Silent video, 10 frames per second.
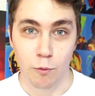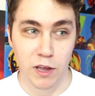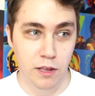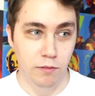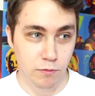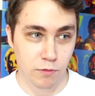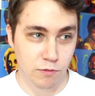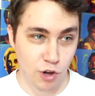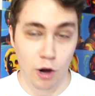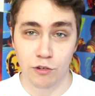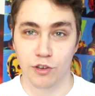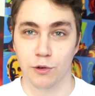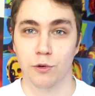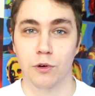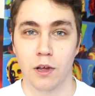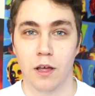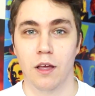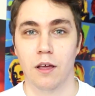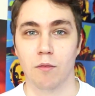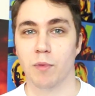We start to,
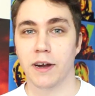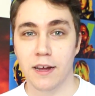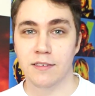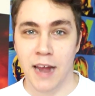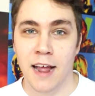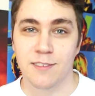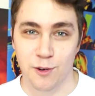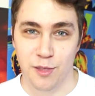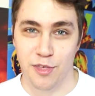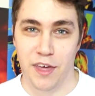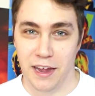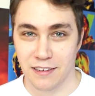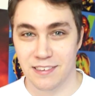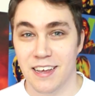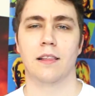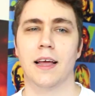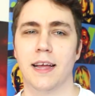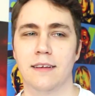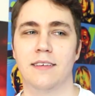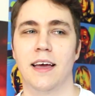but it doesn't answer the things. Like
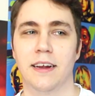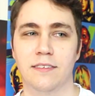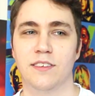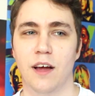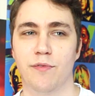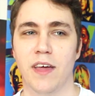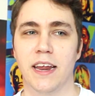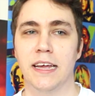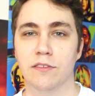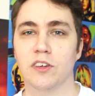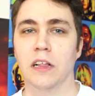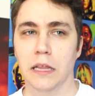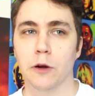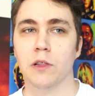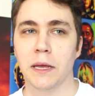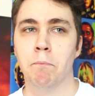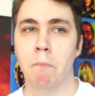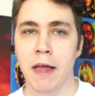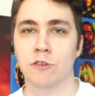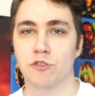I said, it's stuff that is clearly
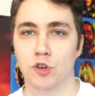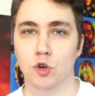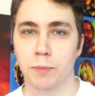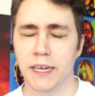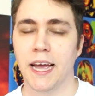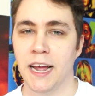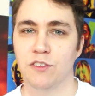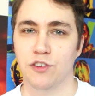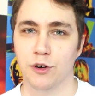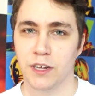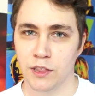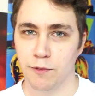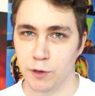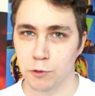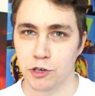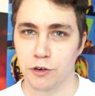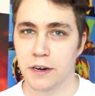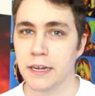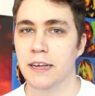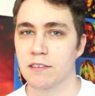meant to be answered in the future.
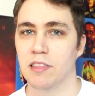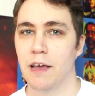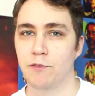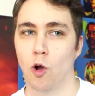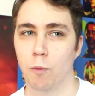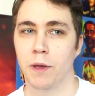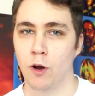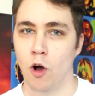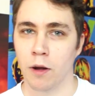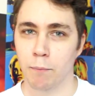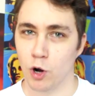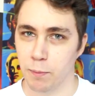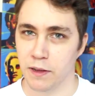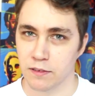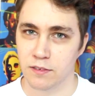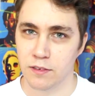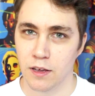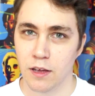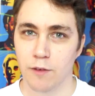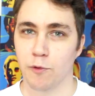It is left open on purpose
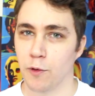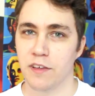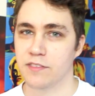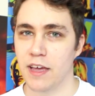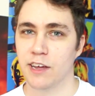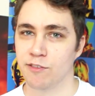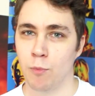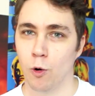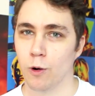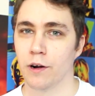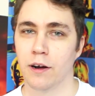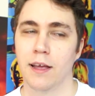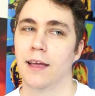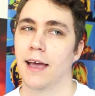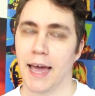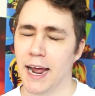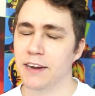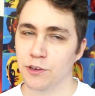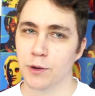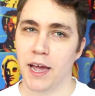for the sake of more. And I
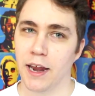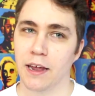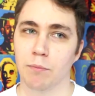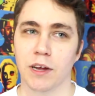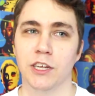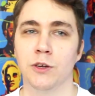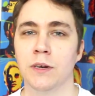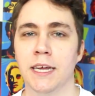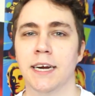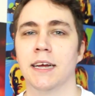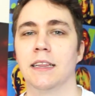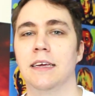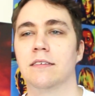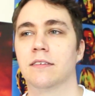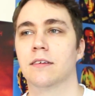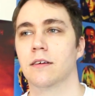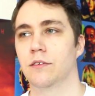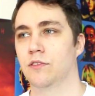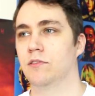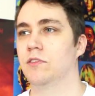do get it, but you needed at least
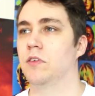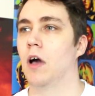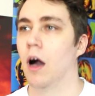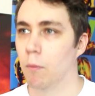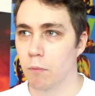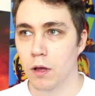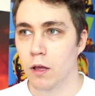some.